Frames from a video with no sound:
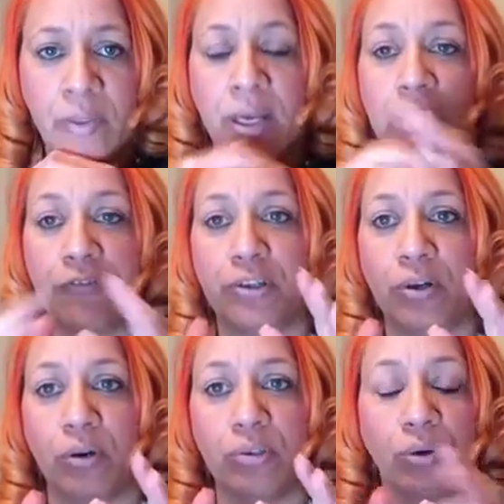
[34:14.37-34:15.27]
If you
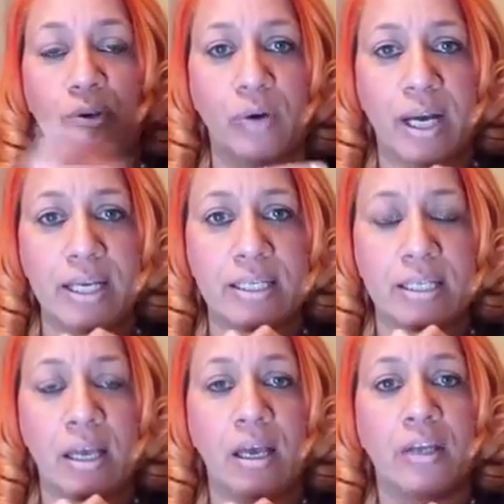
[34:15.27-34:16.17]
don't know Christ,
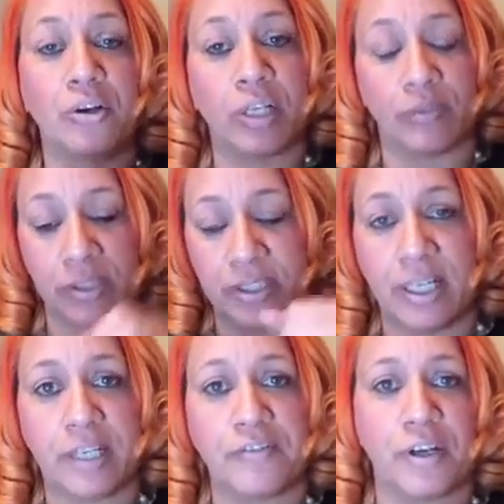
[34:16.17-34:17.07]
you're going to have to
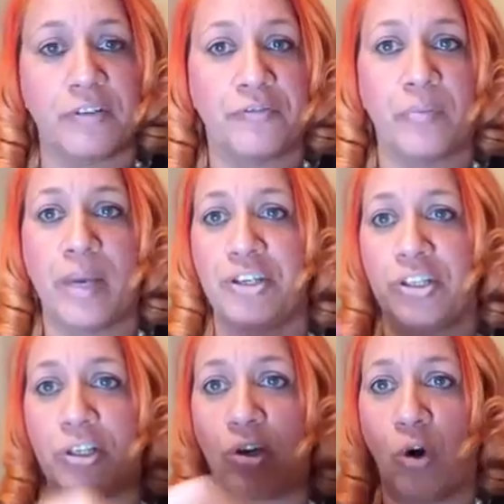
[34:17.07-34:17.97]
dig for
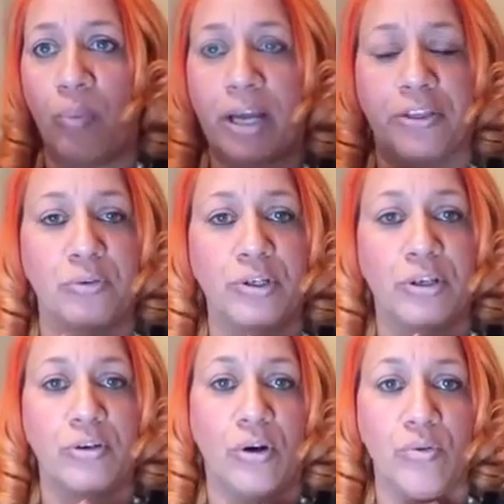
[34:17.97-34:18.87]
information, go back through
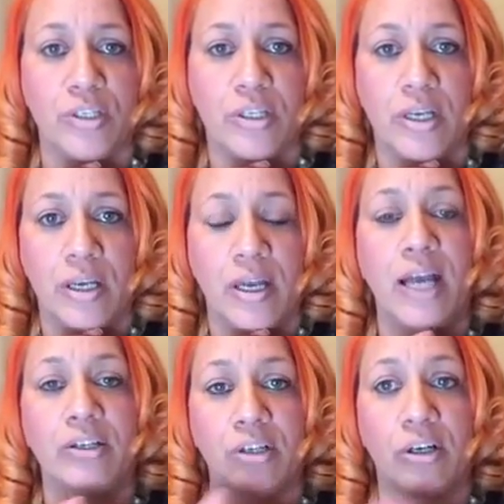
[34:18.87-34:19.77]
your notes,
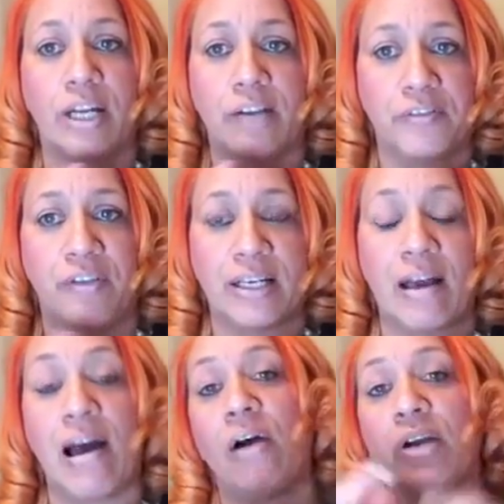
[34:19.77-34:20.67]
and you're going to have to find
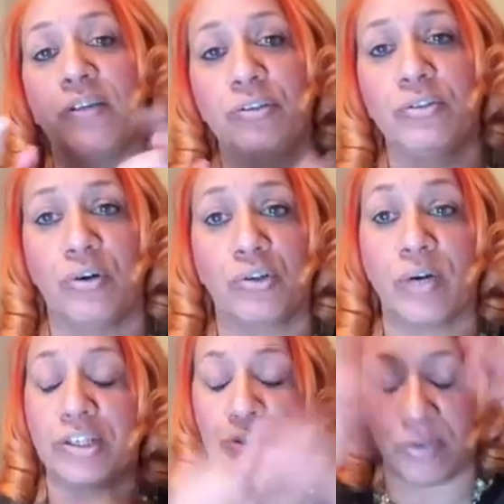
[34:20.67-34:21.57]
out how. If you know
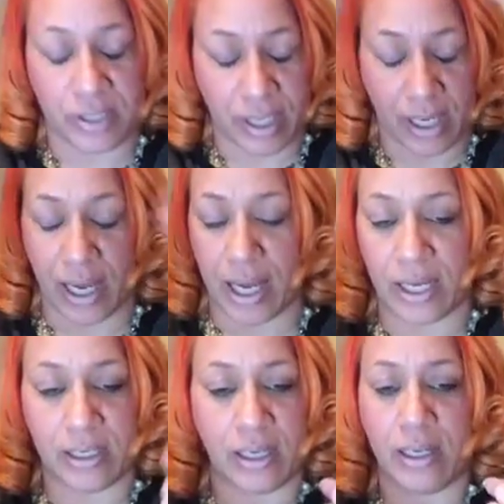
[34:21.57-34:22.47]
Christ, you can say,
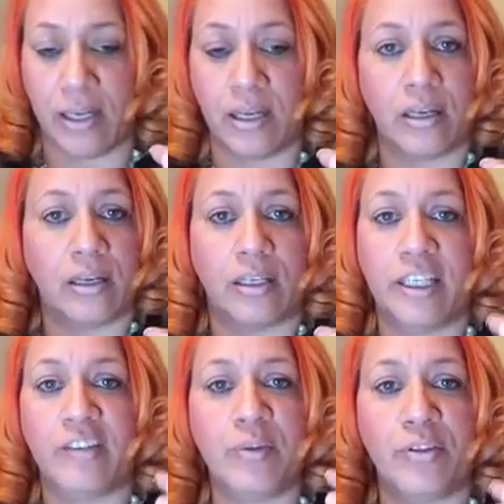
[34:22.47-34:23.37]
God,
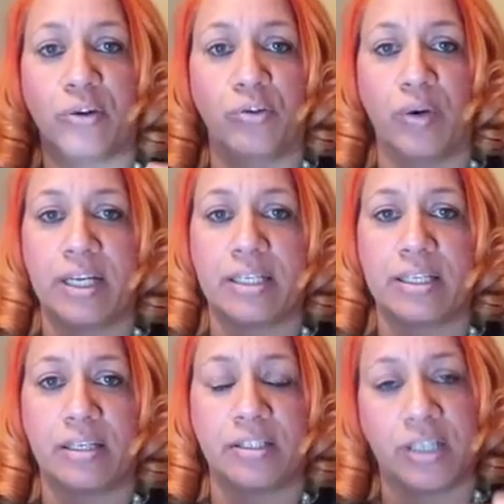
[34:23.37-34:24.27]
give me the
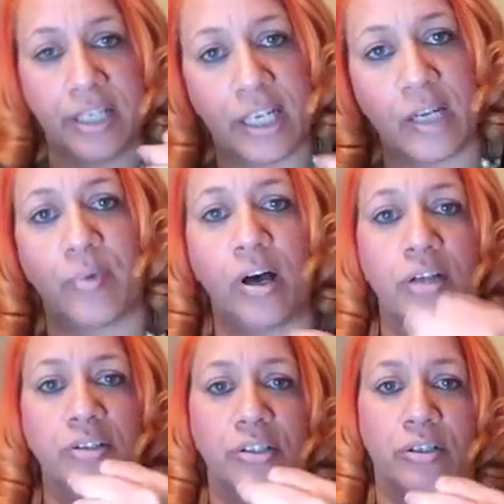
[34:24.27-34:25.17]
grace to get up
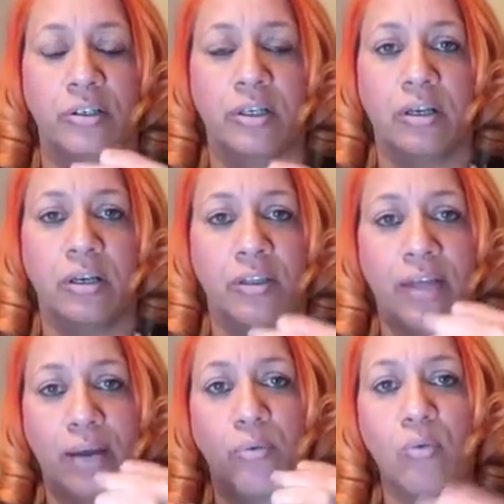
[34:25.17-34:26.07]
under
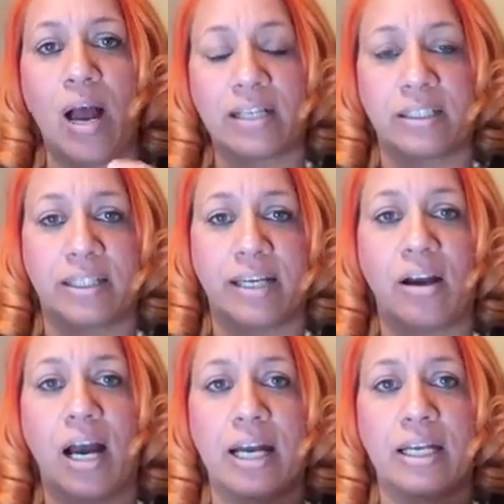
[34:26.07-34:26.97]
that rock that they are
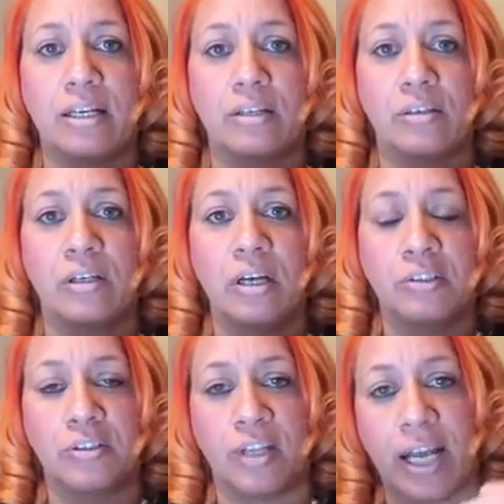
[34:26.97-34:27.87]
hiding under,
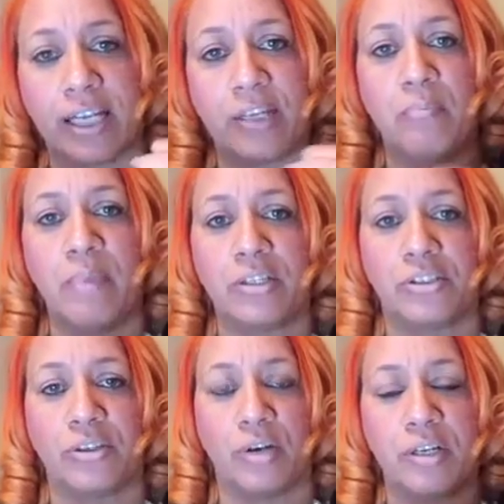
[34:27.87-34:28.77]
so that I can
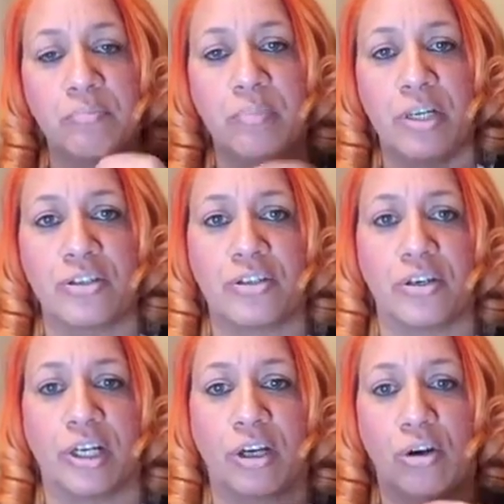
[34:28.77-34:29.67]
mentor and minister
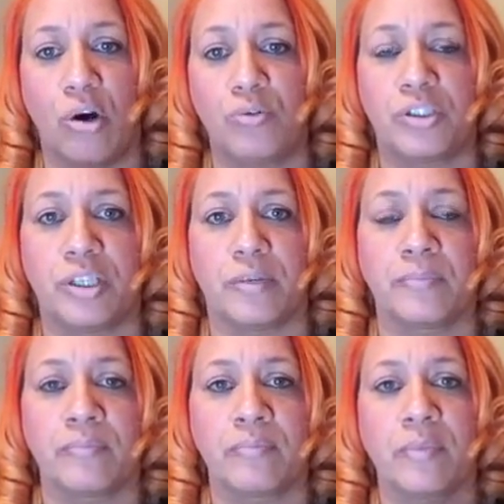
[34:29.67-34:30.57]
and coach them
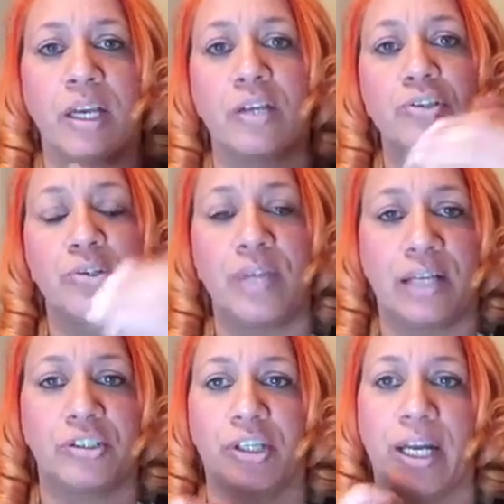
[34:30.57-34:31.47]
into
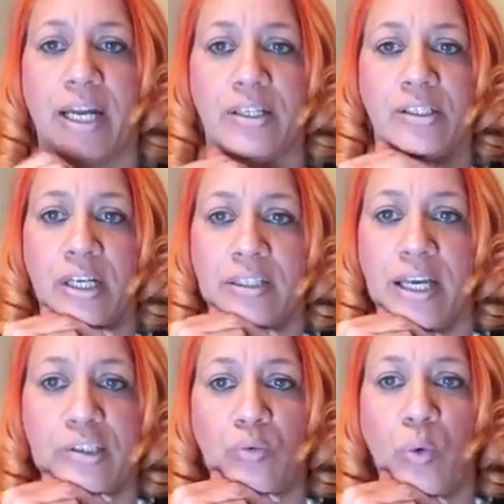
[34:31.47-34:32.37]
that change
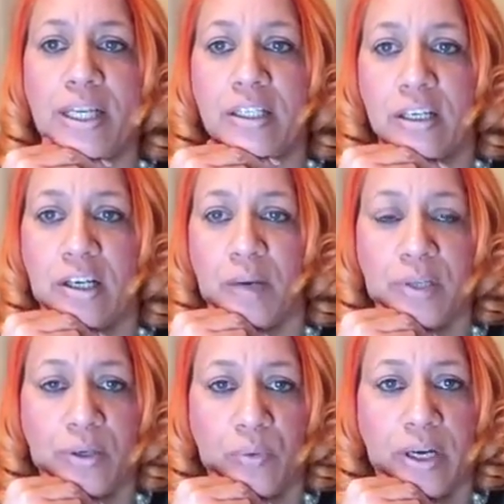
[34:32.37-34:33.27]
that is waiting to come
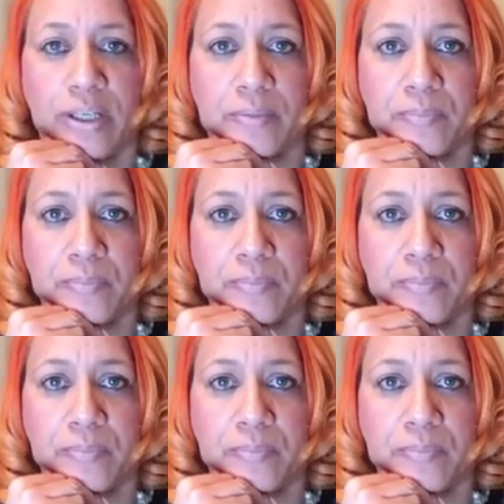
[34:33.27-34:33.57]
their way.